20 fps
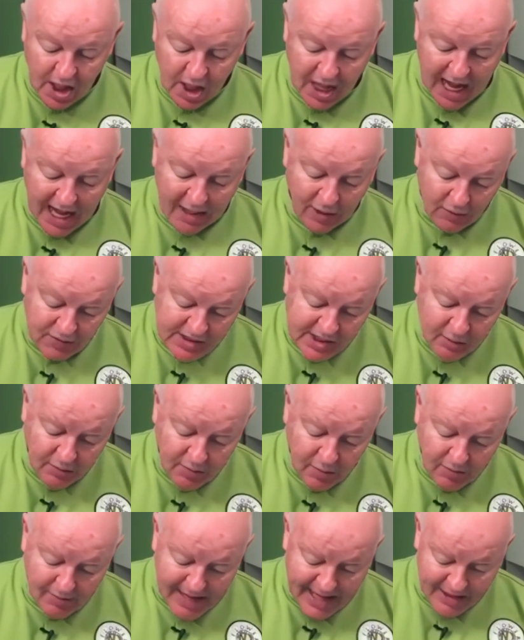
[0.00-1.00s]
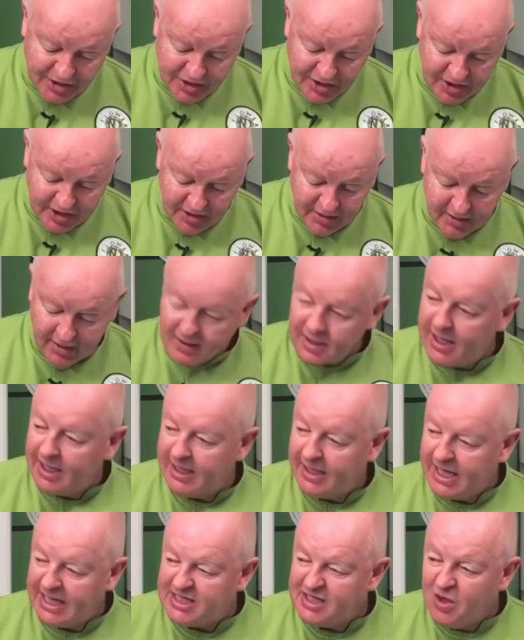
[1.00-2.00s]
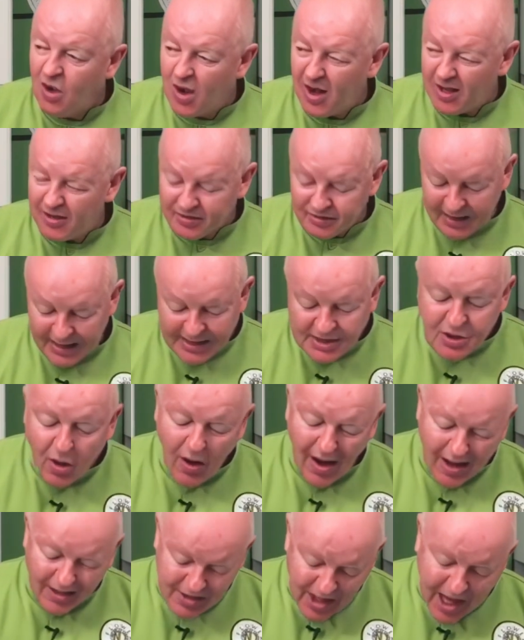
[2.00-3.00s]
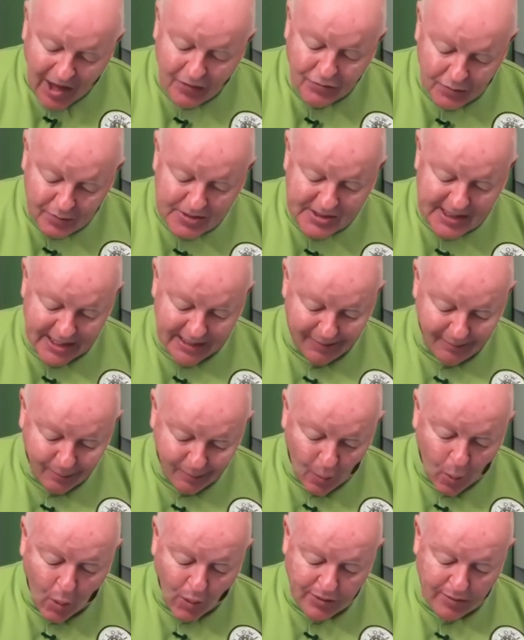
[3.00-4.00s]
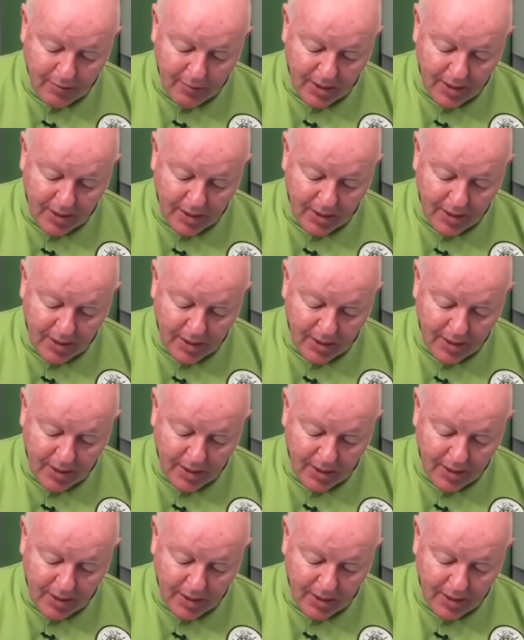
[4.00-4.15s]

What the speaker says: I also will mention that it's not 100% important,